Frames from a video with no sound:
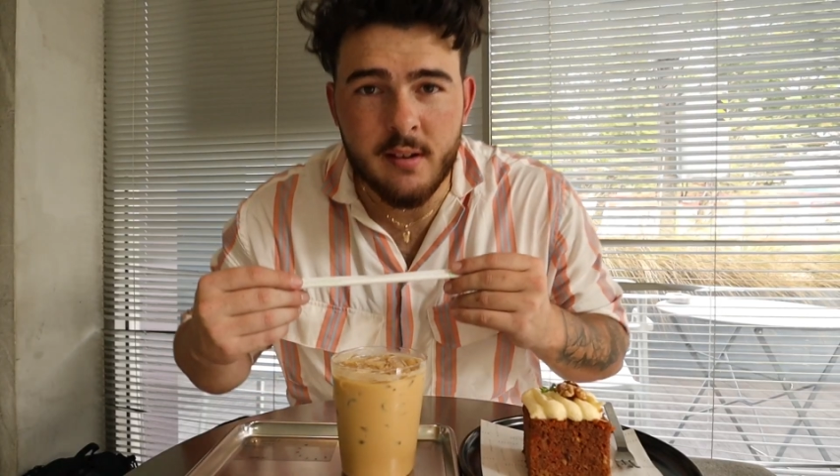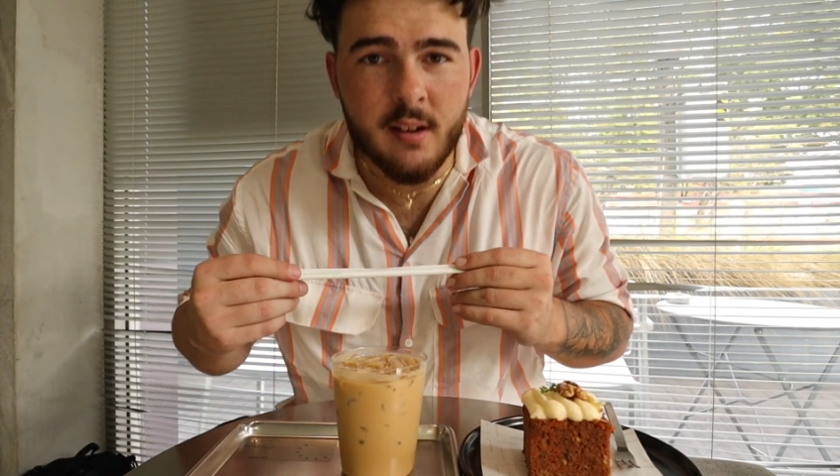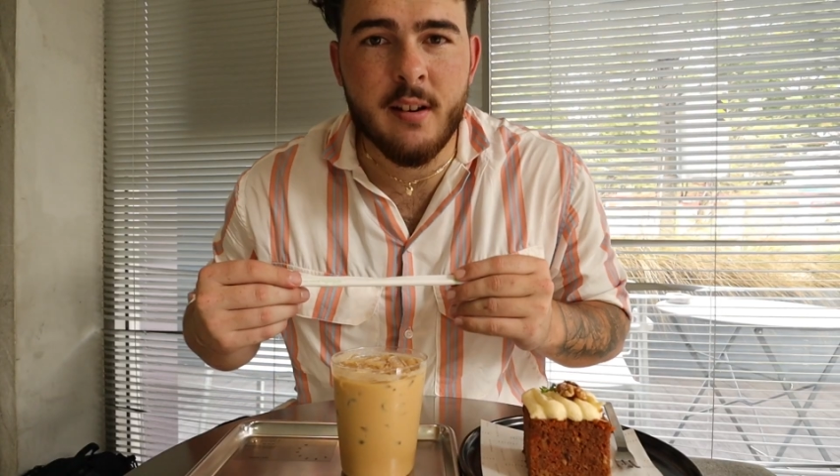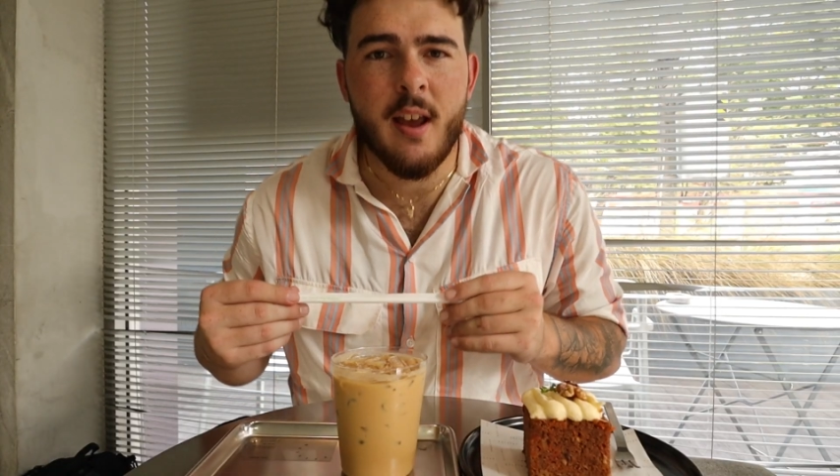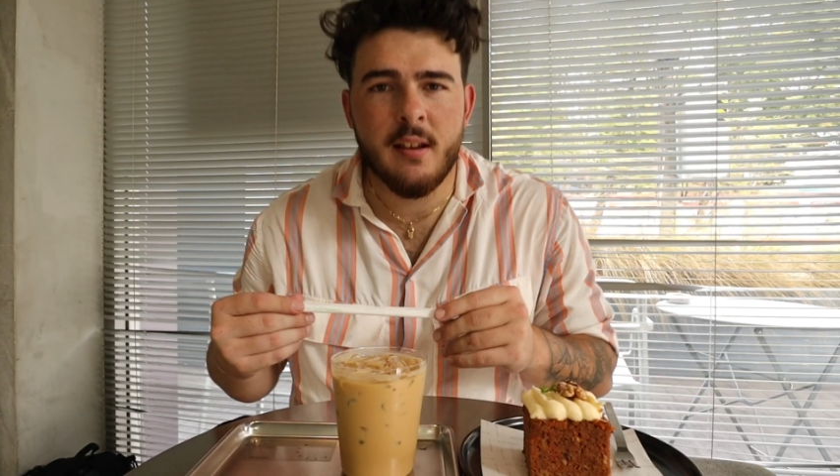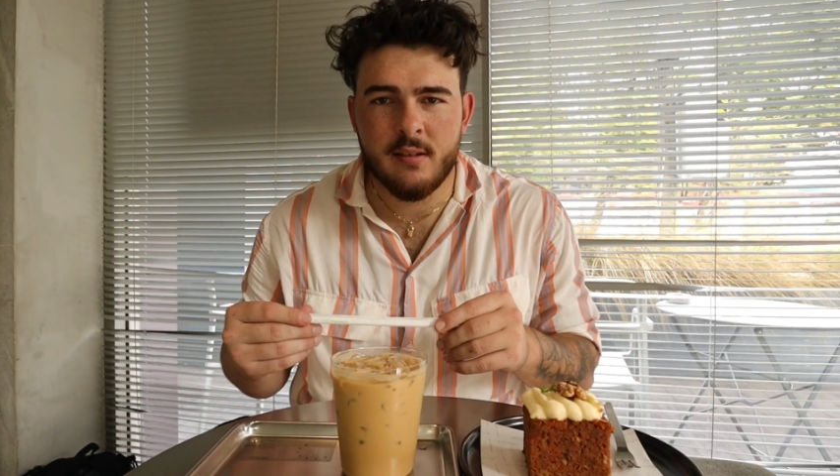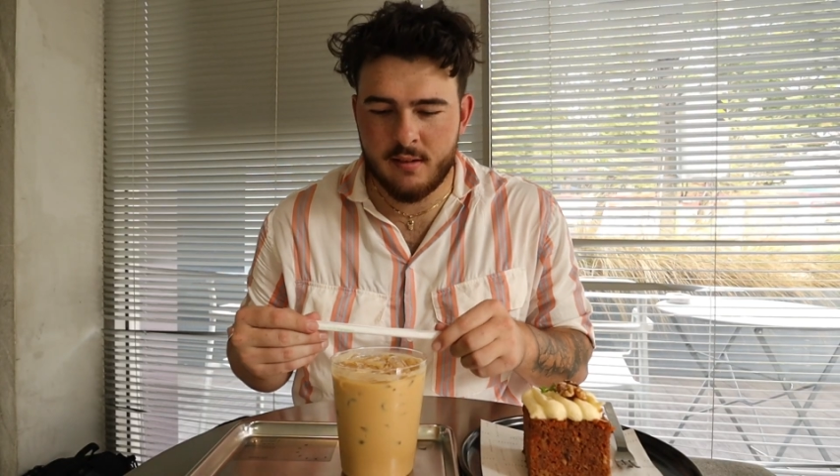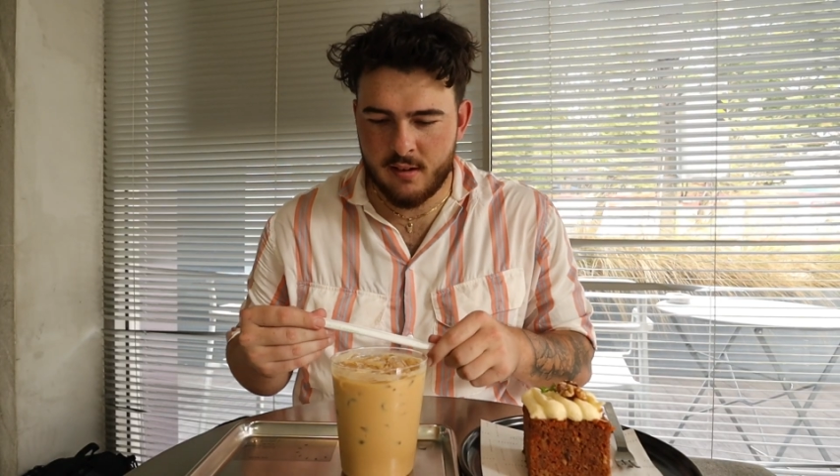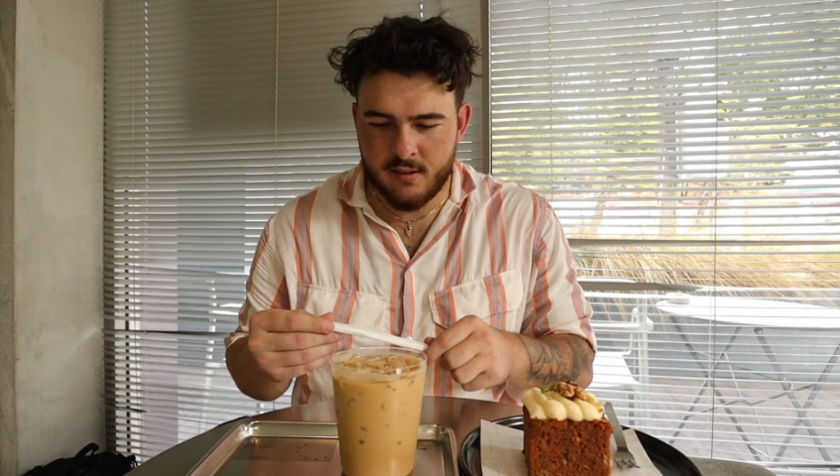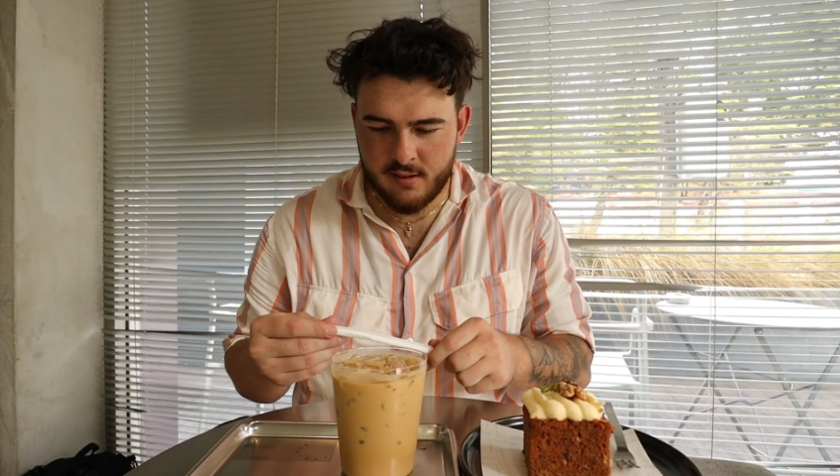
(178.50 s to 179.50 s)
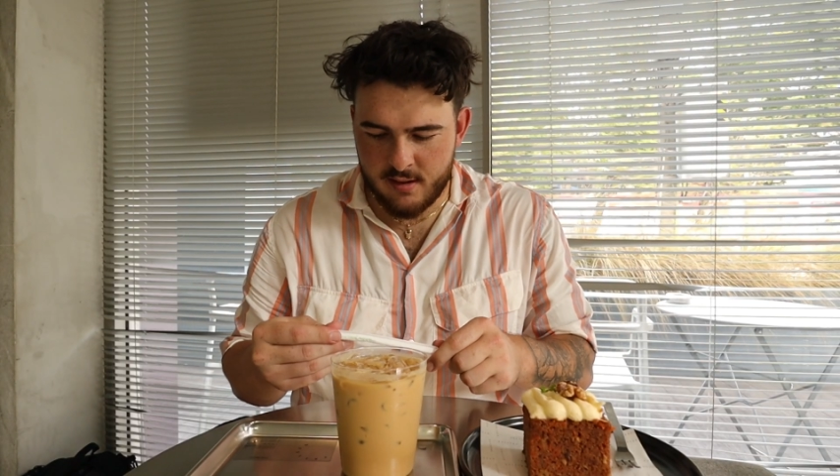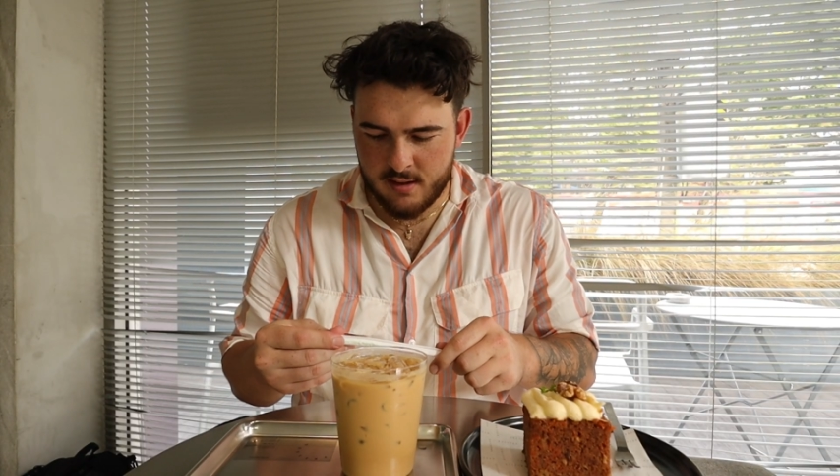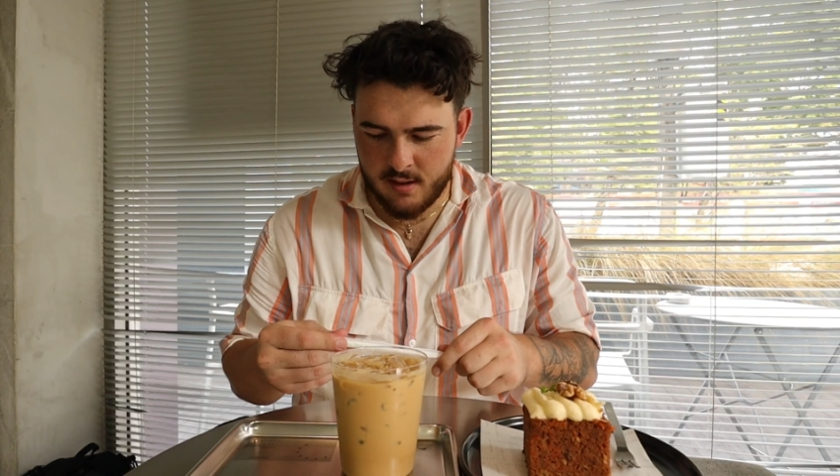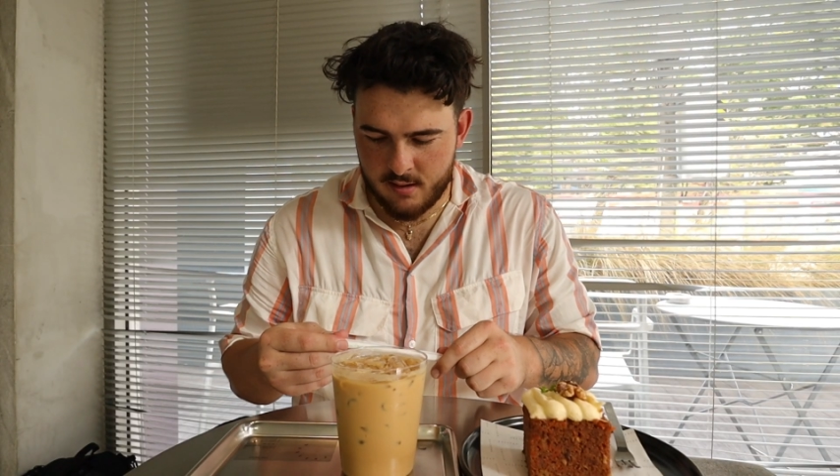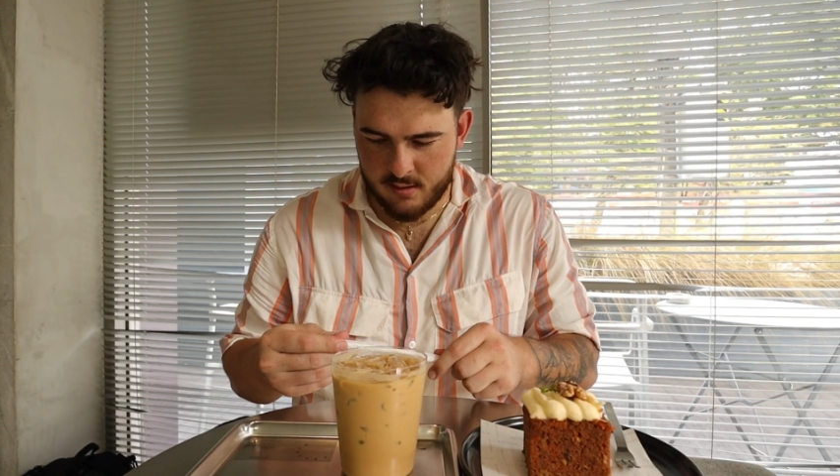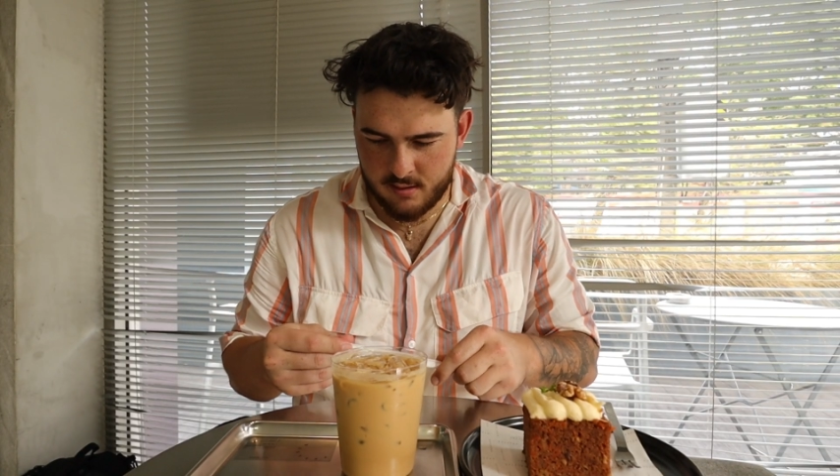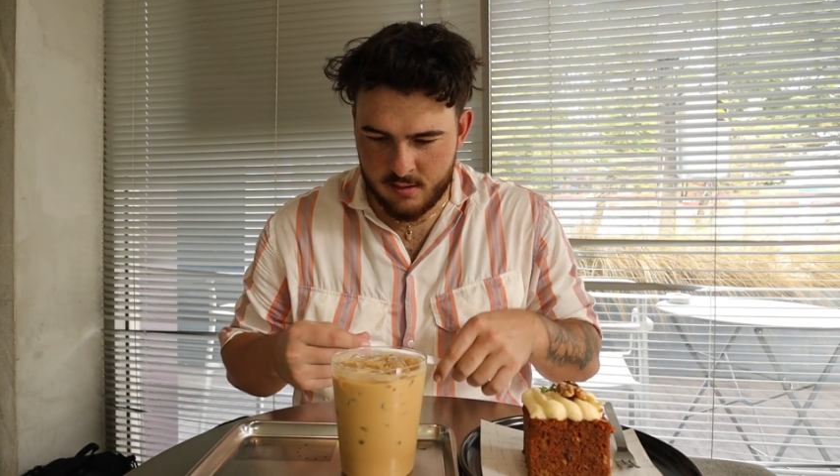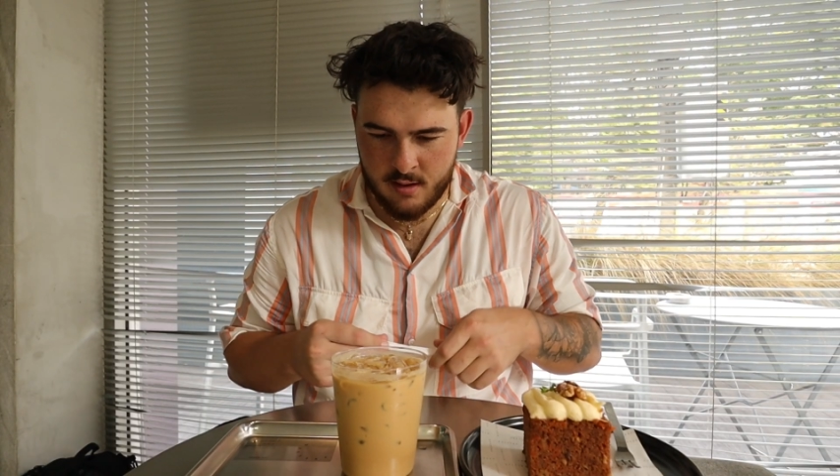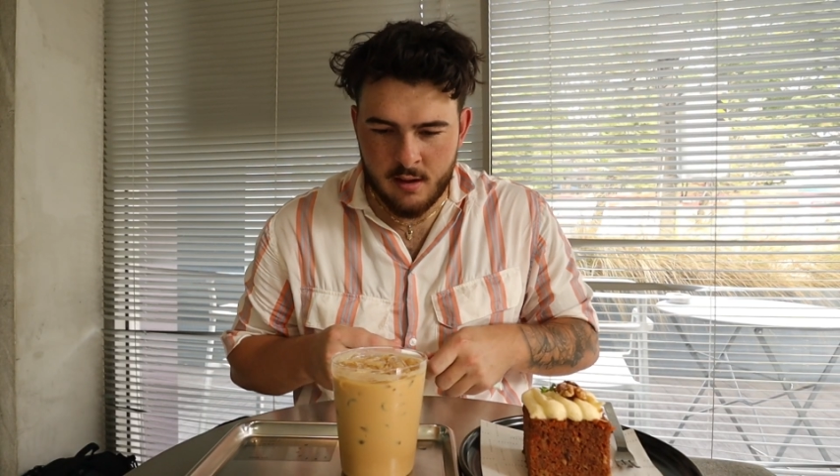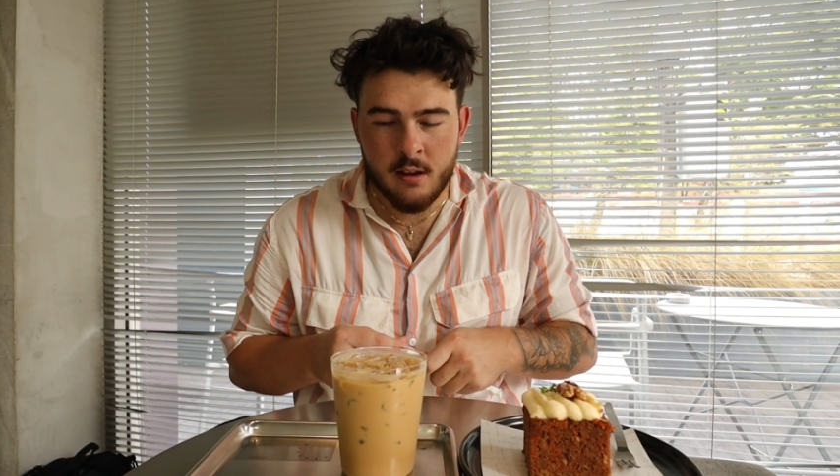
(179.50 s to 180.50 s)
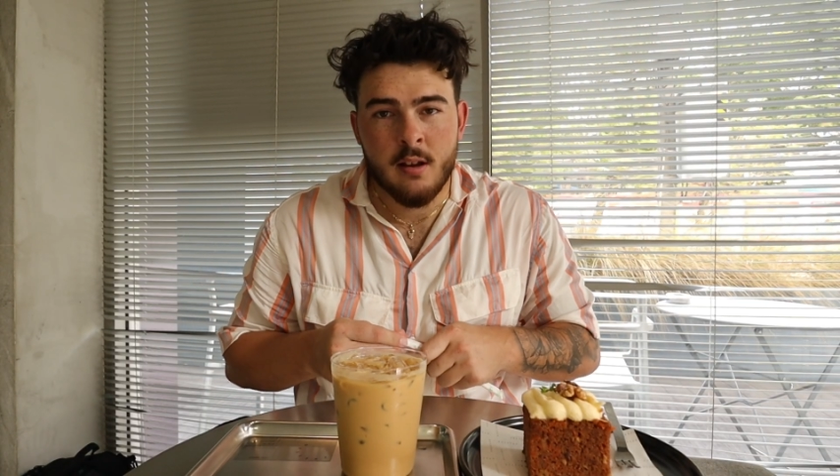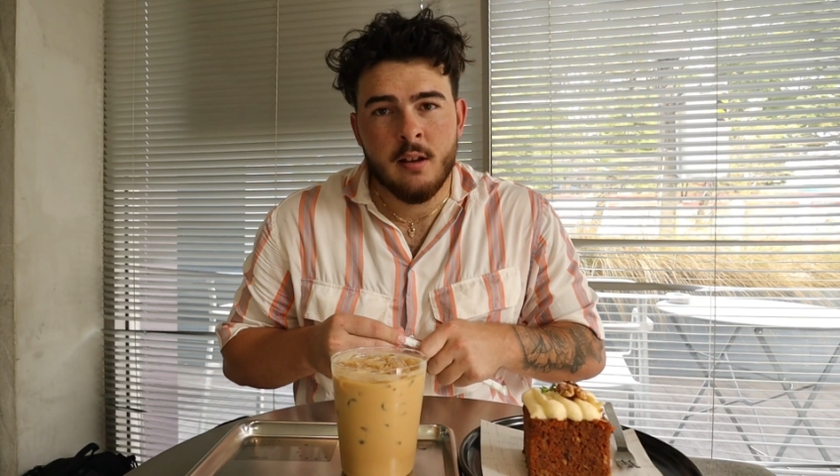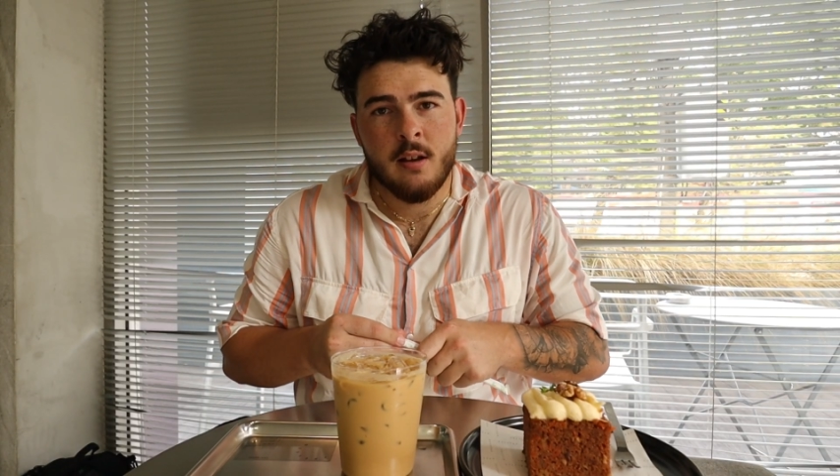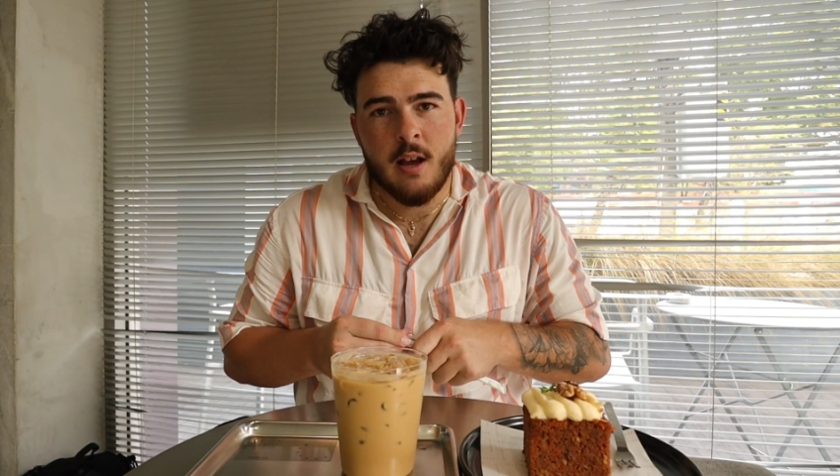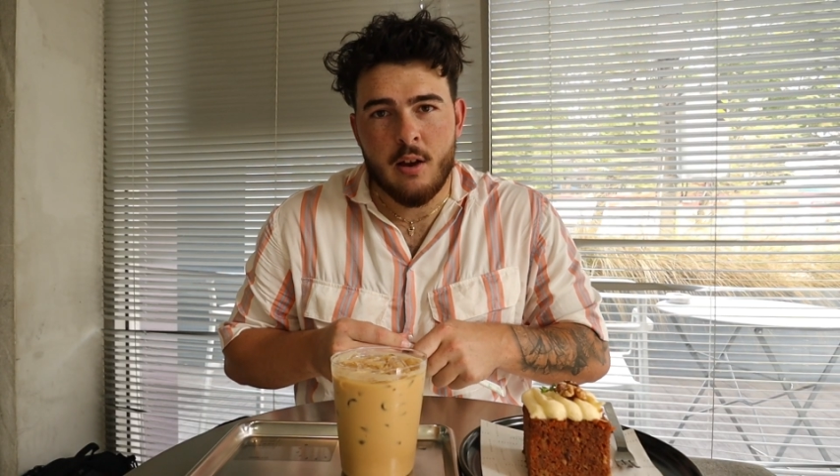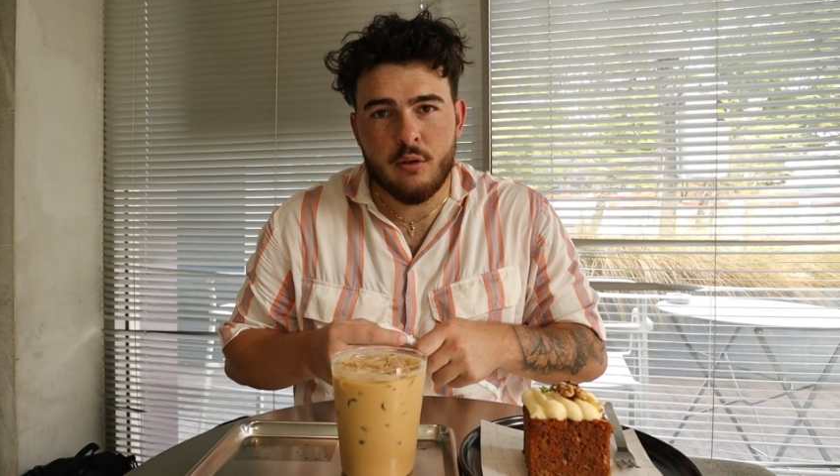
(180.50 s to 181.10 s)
this a test. Let's see how